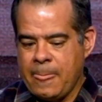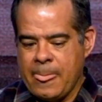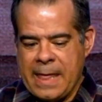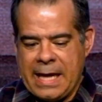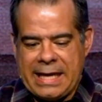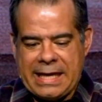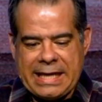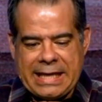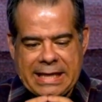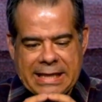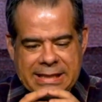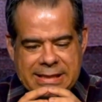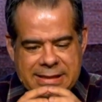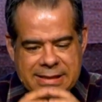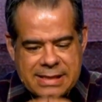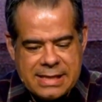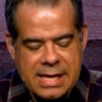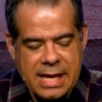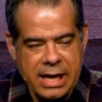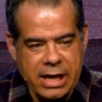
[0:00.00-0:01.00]
He
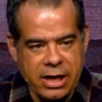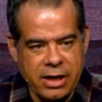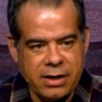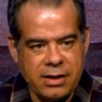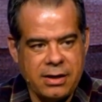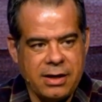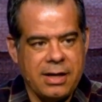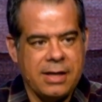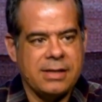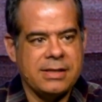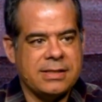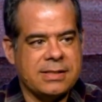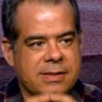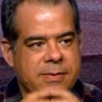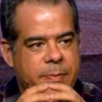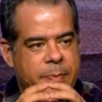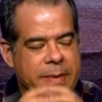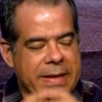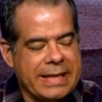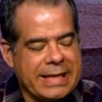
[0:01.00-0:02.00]
is there
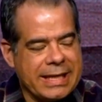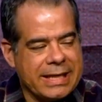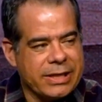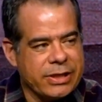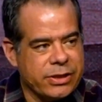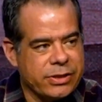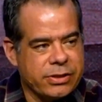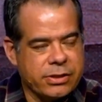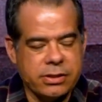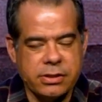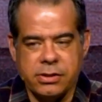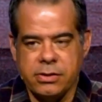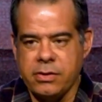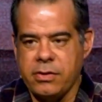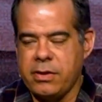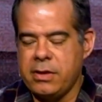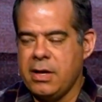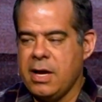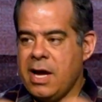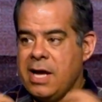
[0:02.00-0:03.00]
speaking the
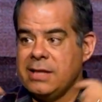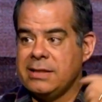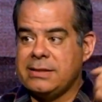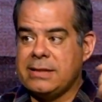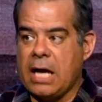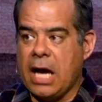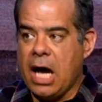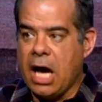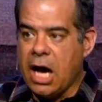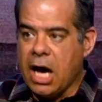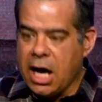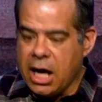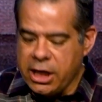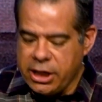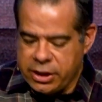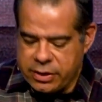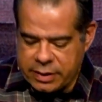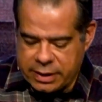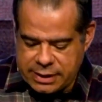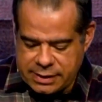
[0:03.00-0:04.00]
truth to
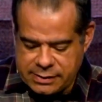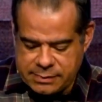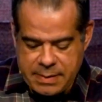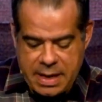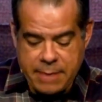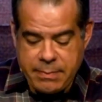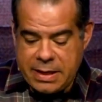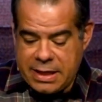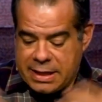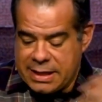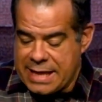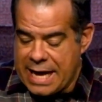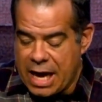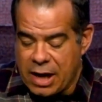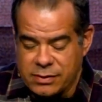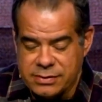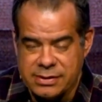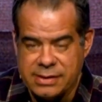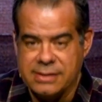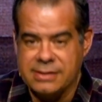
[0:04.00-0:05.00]
hundreds, maybe
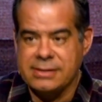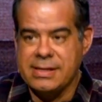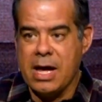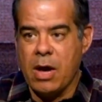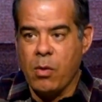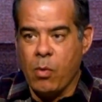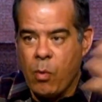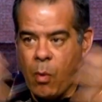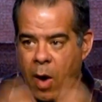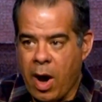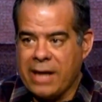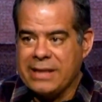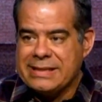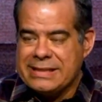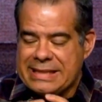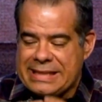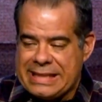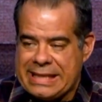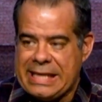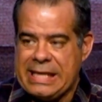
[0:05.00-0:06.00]
thousands that
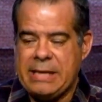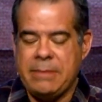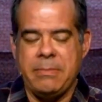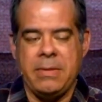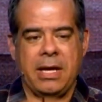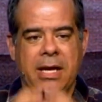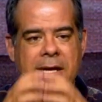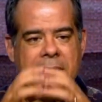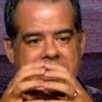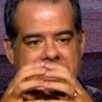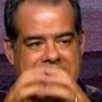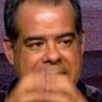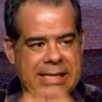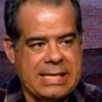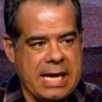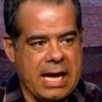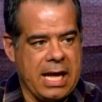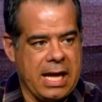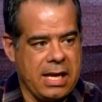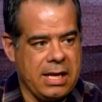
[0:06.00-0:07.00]
wanted him
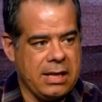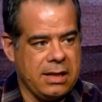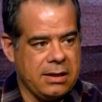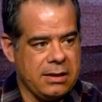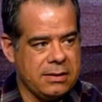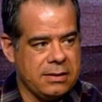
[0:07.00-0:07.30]
dead.